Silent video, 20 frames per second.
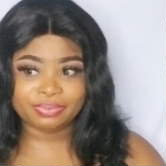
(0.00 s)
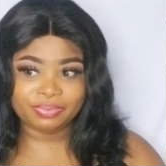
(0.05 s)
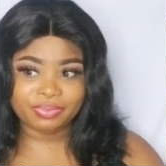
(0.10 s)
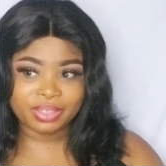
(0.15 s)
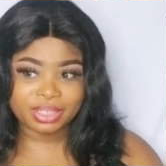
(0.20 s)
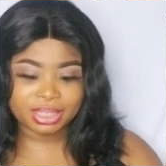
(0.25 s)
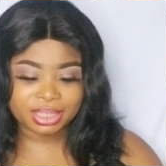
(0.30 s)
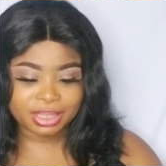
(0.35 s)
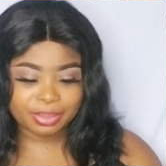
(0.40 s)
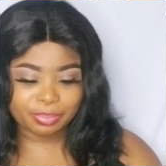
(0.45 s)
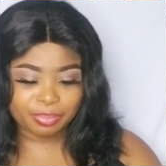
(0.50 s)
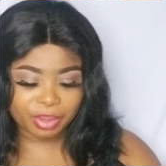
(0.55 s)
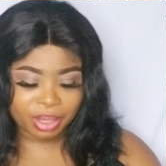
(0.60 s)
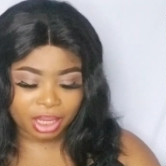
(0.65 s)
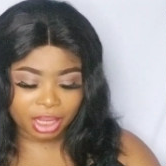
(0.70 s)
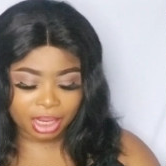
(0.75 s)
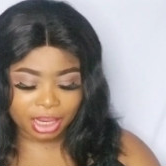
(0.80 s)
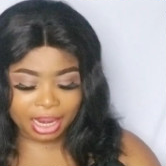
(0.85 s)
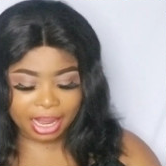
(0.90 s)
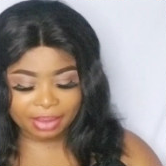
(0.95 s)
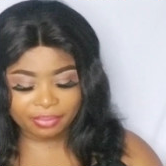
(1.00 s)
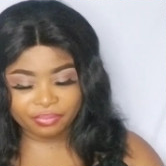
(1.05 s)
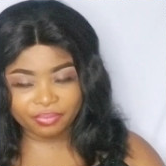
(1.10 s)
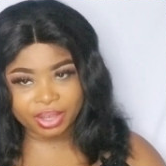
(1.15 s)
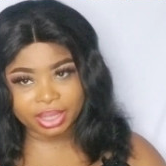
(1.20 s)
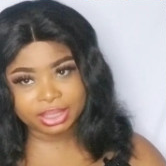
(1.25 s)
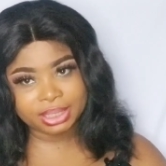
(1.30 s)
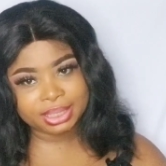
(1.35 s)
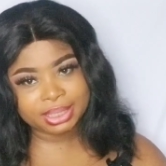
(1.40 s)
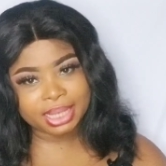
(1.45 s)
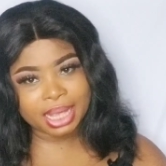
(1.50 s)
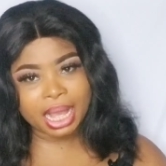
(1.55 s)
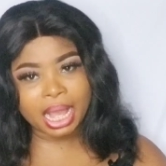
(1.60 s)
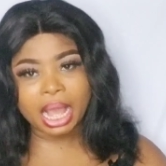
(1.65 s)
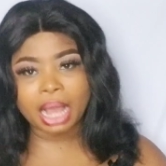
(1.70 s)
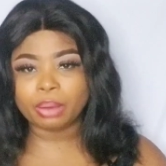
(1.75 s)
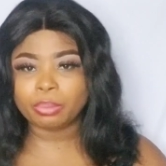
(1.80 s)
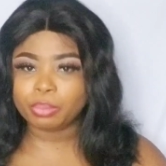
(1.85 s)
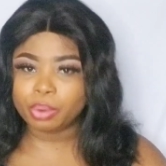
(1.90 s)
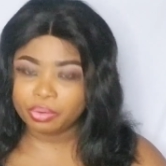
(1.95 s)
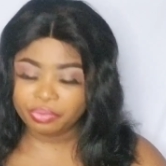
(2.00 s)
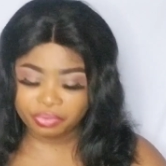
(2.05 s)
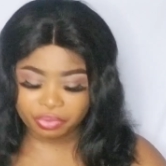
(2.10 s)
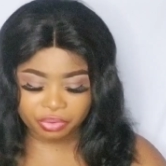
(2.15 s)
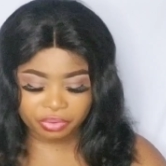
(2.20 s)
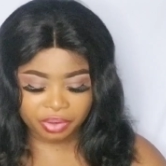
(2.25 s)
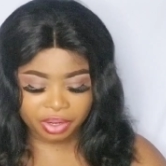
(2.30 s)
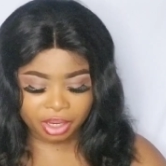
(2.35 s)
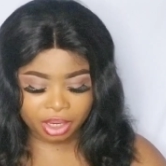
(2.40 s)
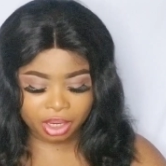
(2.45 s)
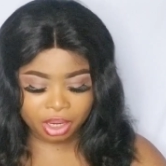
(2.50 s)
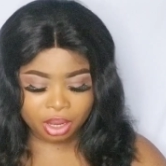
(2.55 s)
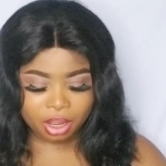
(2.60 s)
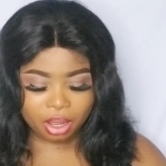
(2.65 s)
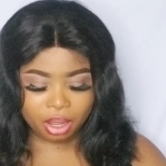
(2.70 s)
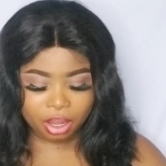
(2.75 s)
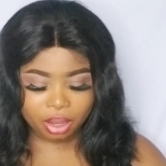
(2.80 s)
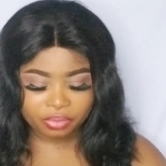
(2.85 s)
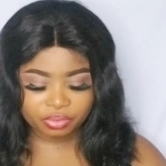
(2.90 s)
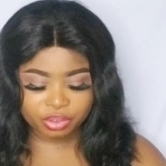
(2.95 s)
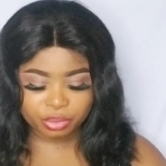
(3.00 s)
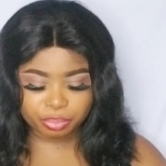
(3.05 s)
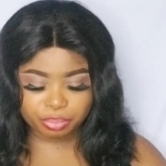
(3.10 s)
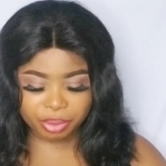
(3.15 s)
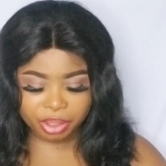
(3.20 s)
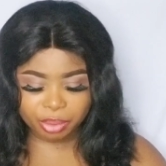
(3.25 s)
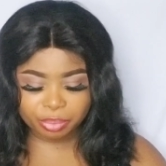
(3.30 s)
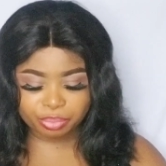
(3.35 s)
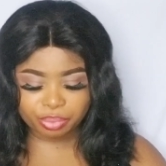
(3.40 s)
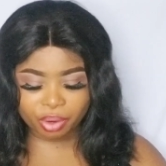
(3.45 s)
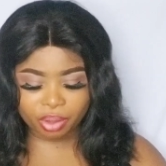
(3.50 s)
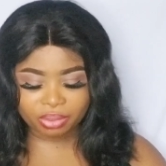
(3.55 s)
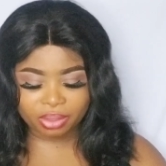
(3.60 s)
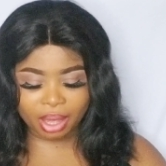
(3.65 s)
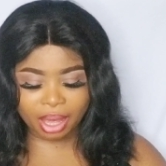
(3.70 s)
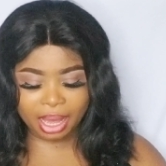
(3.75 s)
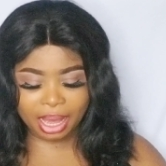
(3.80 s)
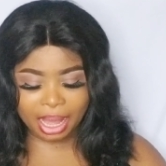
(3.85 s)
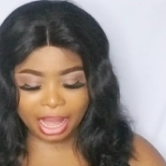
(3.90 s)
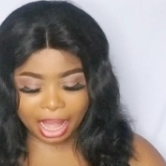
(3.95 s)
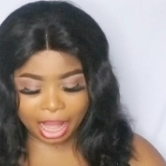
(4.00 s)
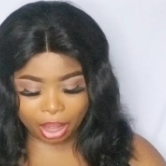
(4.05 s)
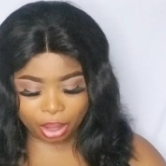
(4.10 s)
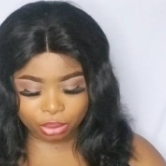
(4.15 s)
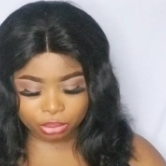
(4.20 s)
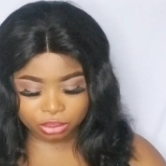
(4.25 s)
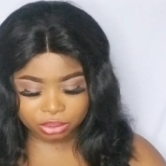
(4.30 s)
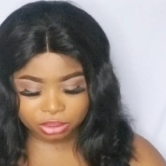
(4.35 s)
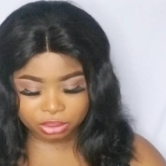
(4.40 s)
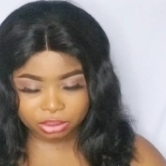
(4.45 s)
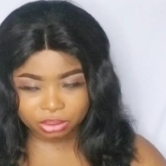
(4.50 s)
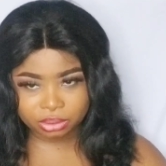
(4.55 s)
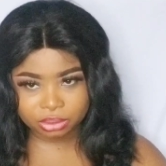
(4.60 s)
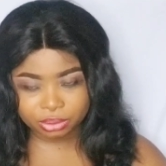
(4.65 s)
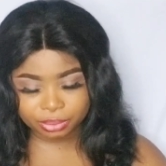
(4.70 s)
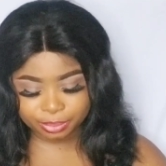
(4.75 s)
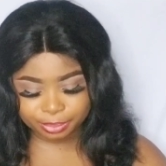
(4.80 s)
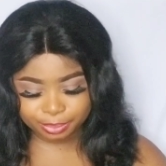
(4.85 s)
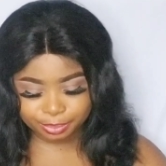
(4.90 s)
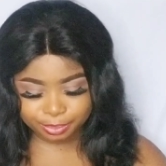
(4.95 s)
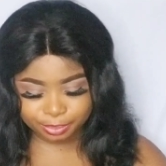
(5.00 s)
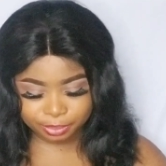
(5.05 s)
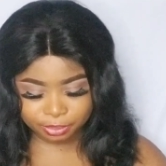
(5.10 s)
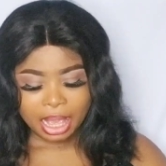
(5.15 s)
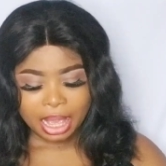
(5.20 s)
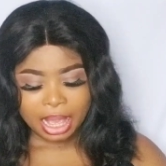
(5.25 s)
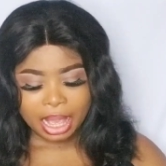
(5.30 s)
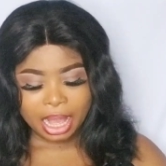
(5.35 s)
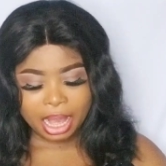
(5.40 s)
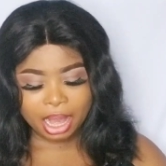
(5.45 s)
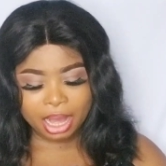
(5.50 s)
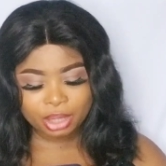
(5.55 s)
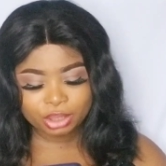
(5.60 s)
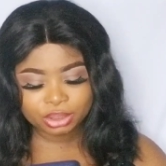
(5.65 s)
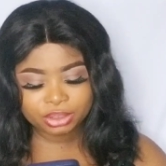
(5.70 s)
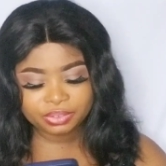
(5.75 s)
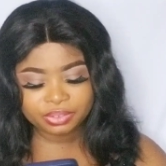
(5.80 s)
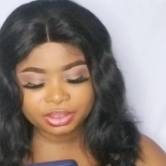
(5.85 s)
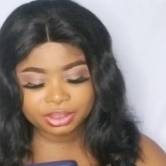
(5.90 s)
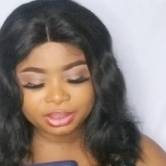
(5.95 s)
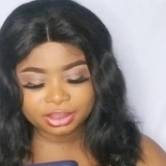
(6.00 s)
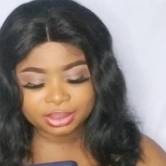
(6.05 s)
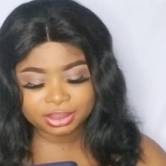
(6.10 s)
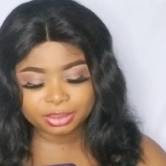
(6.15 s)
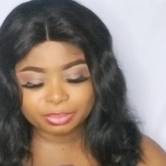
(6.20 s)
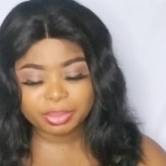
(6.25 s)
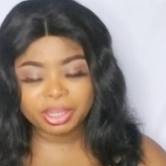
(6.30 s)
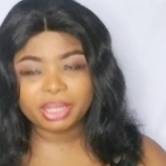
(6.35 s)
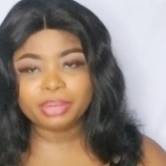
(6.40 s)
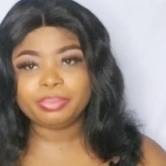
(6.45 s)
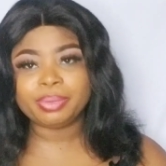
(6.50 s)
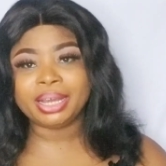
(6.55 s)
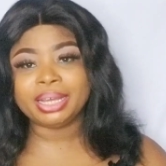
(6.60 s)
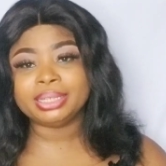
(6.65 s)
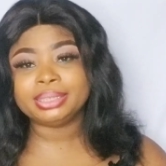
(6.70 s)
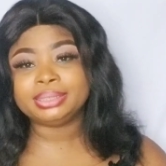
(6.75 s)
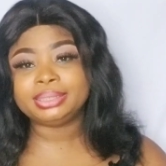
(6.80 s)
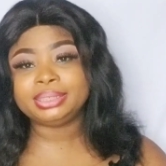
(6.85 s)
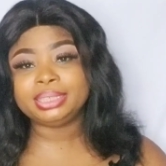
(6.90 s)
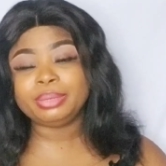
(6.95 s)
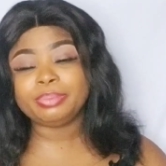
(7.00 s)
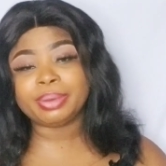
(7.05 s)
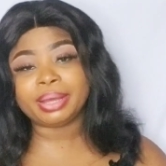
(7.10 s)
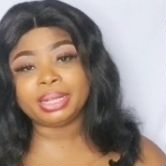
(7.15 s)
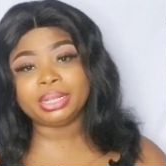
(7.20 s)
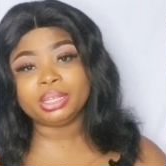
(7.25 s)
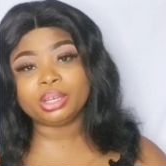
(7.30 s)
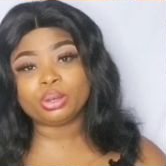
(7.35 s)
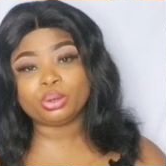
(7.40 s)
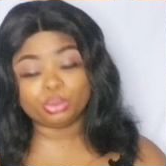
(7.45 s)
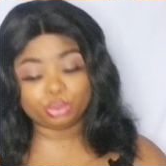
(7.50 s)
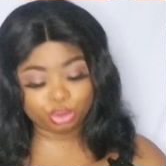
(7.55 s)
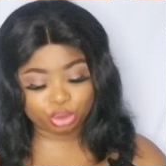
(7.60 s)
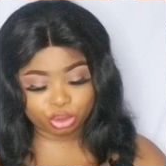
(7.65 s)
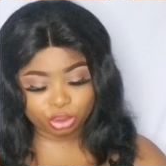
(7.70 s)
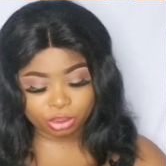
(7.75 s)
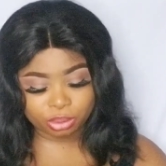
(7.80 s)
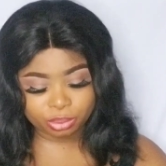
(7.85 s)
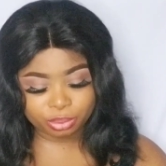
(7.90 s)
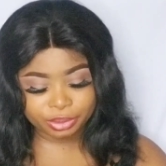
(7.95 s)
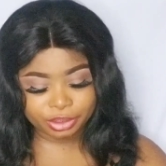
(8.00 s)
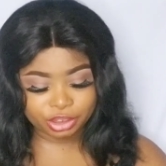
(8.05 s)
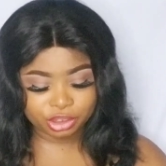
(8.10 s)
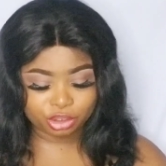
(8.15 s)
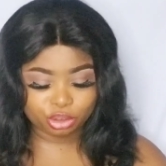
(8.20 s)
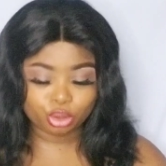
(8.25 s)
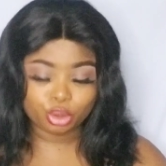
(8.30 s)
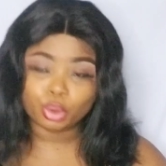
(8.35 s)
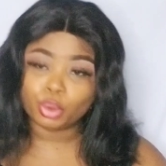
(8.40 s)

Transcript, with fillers: Vizzy Bay, like Benita Aquafure of the Big Brother house. Her outfit is made by Tibali Culture, which is